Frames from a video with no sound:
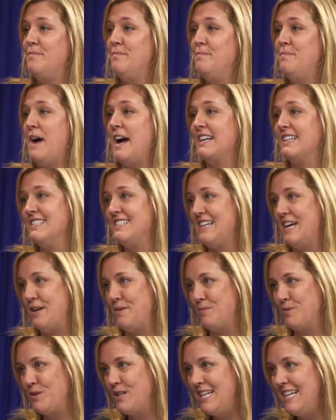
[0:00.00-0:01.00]
back in Santa
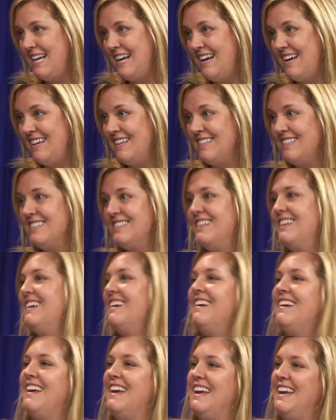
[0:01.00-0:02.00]
Maria,
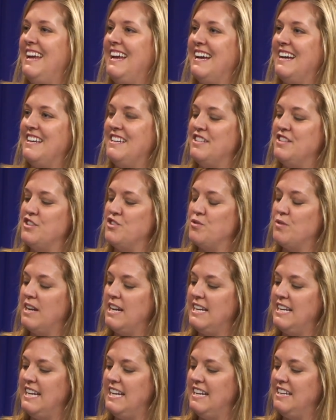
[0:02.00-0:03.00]
and the
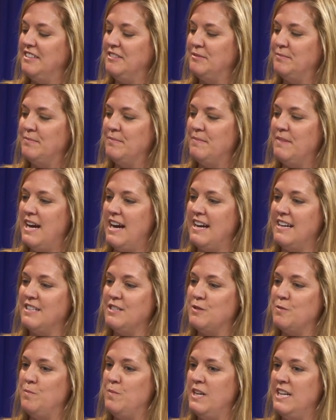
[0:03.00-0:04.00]
training
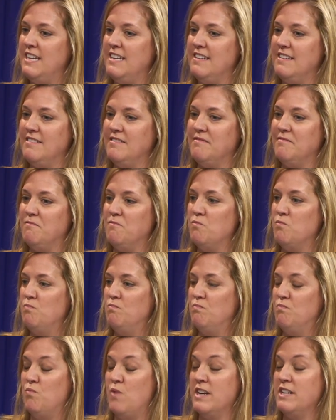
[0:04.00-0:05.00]
has been
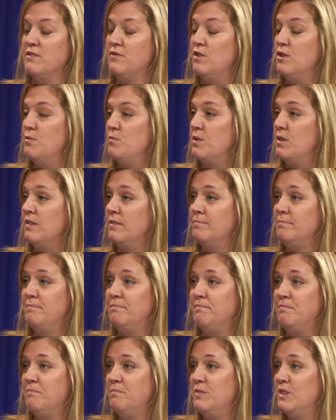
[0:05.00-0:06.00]
wonderful, and we're
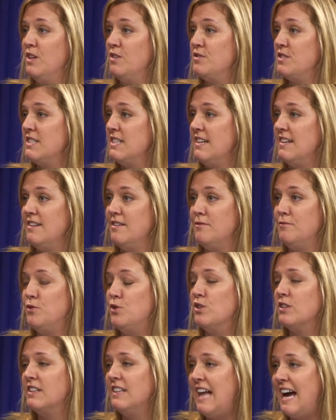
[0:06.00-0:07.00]
close to
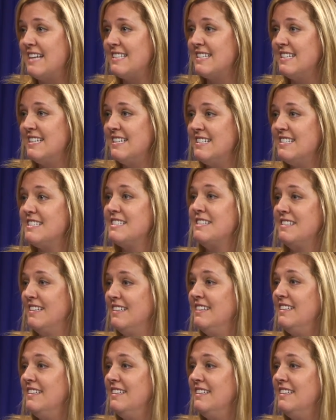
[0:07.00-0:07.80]
full classes.